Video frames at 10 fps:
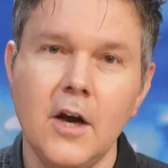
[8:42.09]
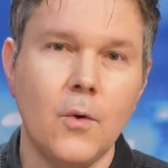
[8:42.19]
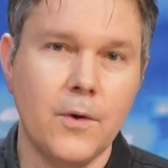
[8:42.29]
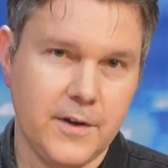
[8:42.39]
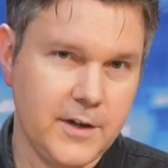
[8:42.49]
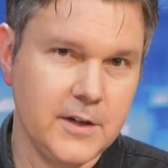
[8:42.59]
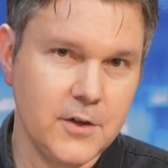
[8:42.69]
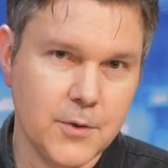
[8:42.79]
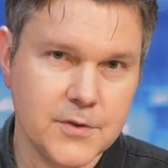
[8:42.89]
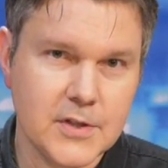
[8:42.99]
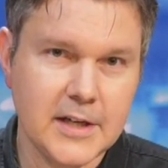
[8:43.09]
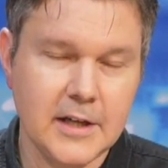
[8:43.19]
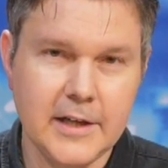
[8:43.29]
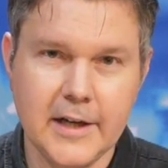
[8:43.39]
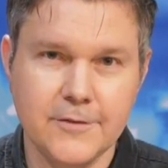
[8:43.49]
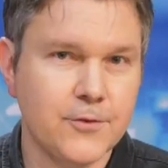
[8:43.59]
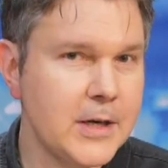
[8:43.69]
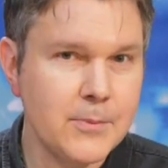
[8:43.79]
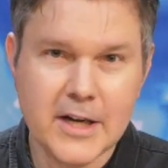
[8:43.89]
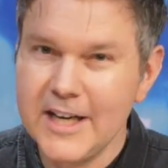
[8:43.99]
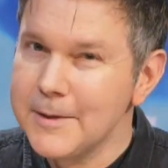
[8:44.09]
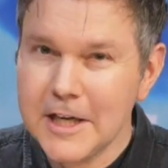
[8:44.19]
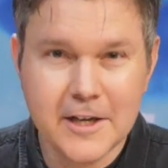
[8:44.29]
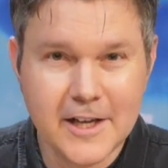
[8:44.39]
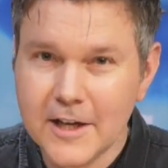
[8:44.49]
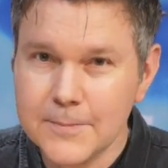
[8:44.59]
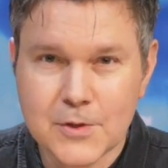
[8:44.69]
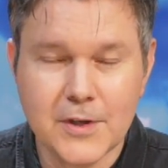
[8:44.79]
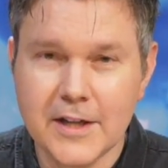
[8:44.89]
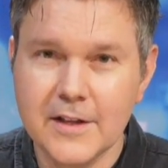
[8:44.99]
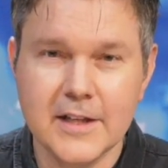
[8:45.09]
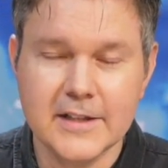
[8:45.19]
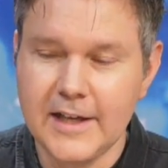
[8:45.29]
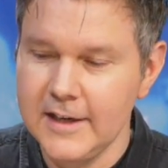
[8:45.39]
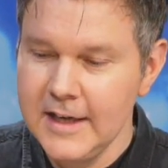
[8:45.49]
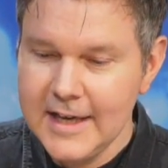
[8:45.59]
or they're going to notice any frame rate hiccups or anything like that.